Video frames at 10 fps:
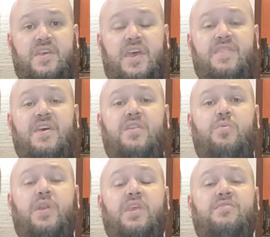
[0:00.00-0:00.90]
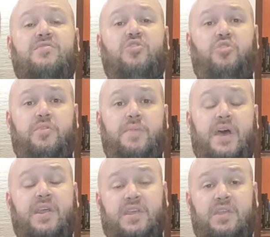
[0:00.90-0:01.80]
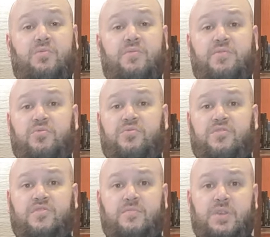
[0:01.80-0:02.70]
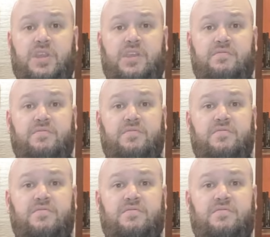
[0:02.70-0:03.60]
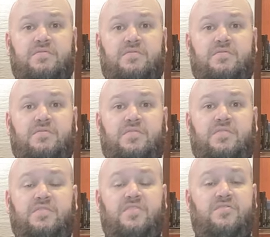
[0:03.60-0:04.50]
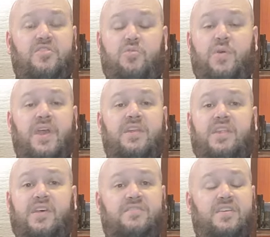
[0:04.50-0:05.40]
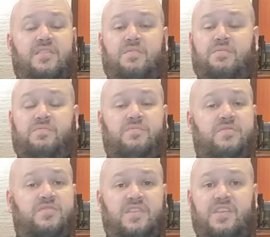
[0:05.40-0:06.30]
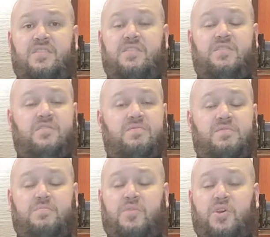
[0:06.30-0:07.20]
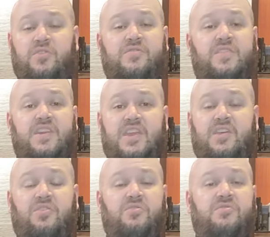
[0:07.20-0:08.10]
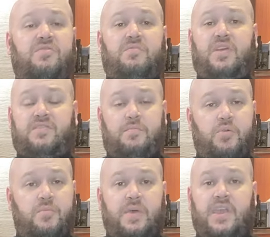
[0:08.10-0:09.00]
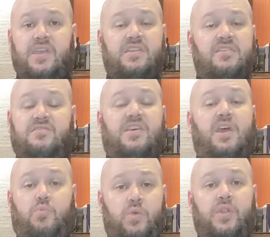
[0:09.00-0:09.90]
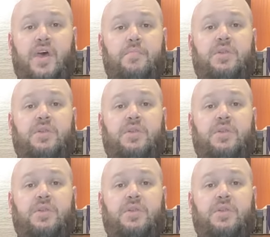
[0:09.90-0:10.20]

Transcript: And then when he's told about it, he refuses to believe. And says, No way, unless I see the, the marks of the nails, unless I put my hand in the side, I will not